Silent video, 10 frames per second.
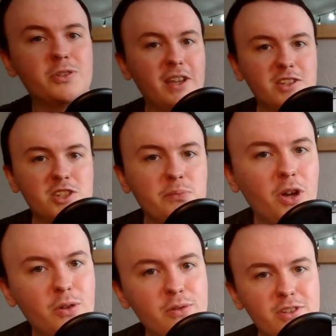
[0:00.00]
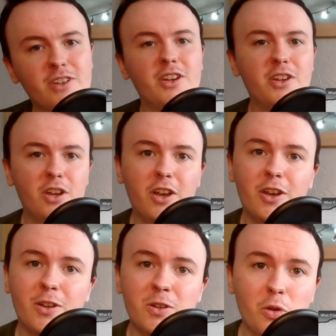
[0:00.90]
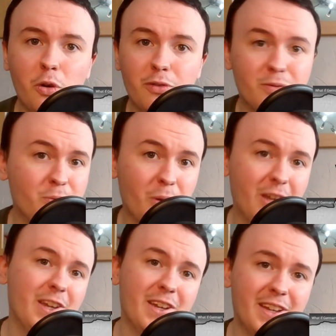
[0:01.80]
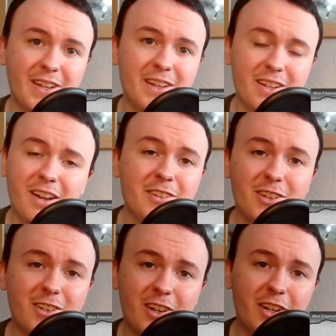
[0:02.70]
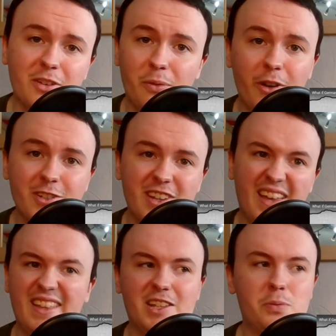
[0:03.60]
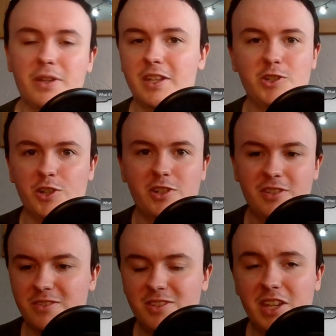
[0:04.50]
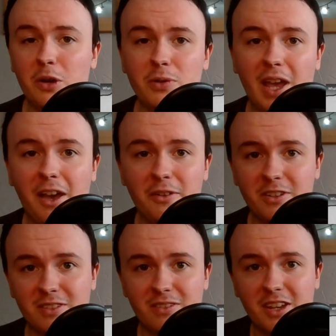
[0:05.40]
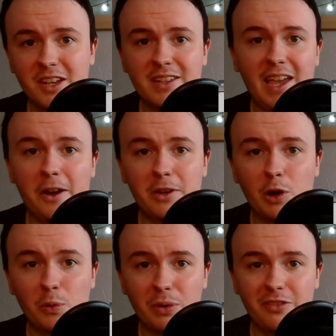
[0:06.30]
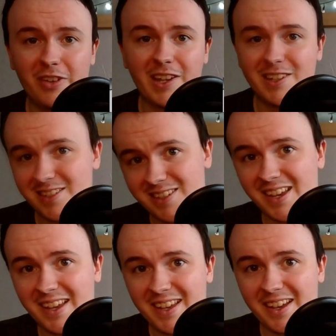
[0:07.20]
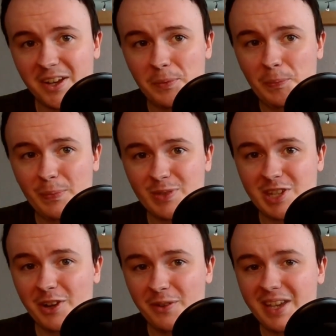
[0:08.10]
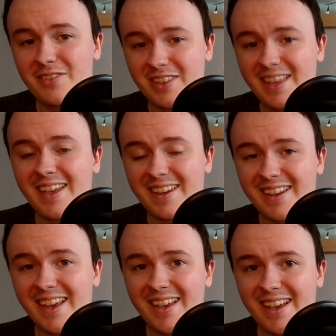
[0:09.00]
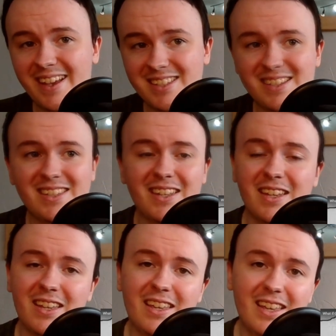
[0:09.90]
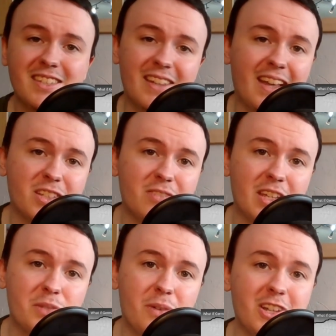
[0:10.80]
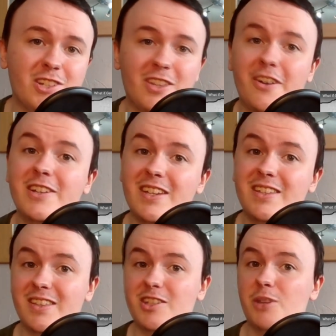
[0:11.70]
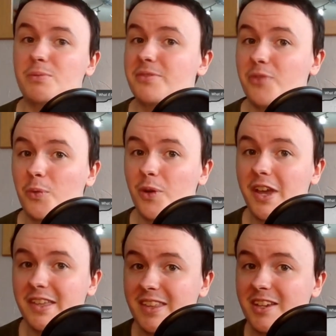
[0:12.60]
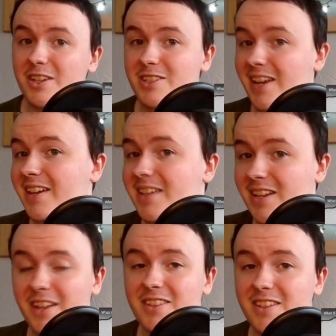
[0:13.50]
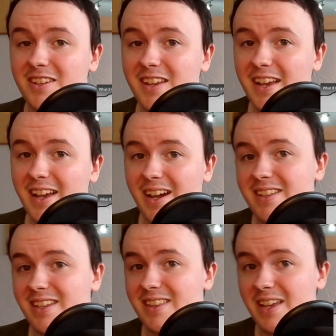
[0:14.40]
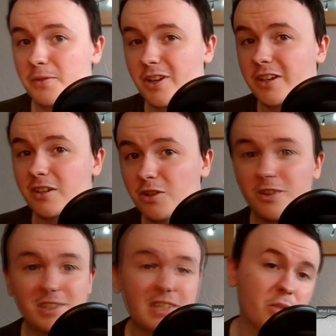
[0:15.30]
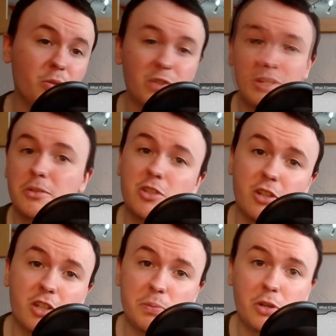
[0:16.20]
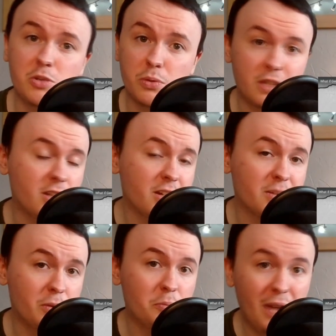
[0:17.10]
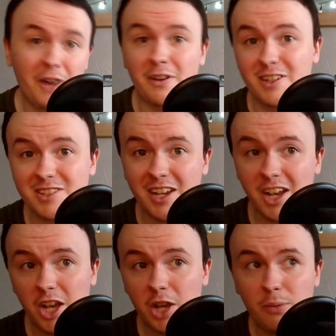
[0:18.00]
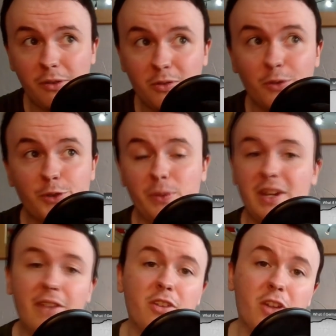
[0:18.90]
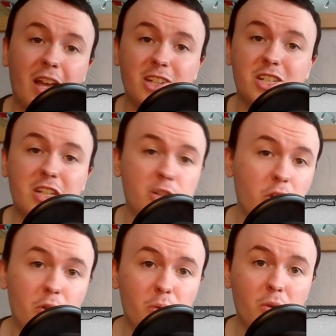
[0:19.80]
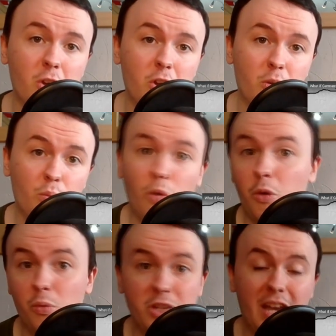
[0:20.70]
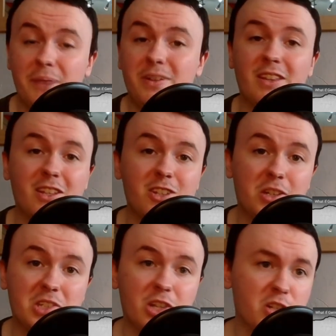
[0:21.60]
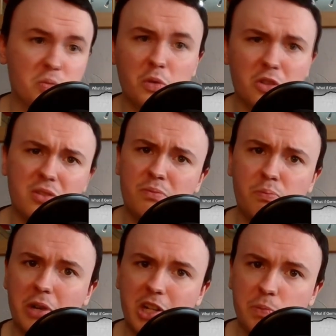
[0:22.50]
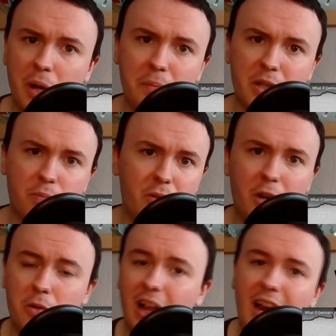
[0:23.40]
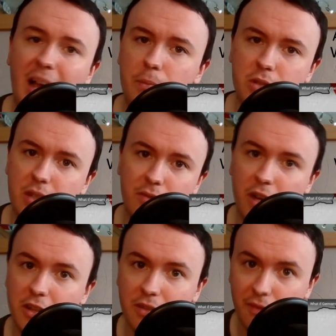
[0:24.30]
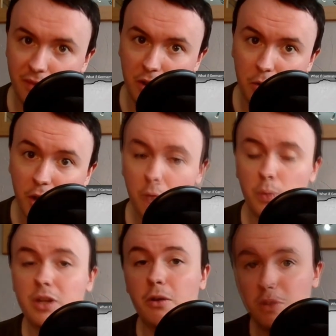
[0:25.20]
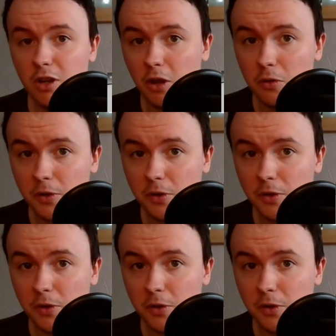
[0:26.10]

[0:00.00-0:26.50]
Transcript: tens of miles north of where London kind of was, and that's where they just settle down and carry on with things. So even then, as they said, it is an act of desperation. The idea that the Germans thought that they could take London and then that would kind of knock us out of the war, similar to, I suppose, what they'd done with Paris. Well, of course, we never actually knew what would happen in that circumstance. Would British public morale collapse if London fell? We don't know.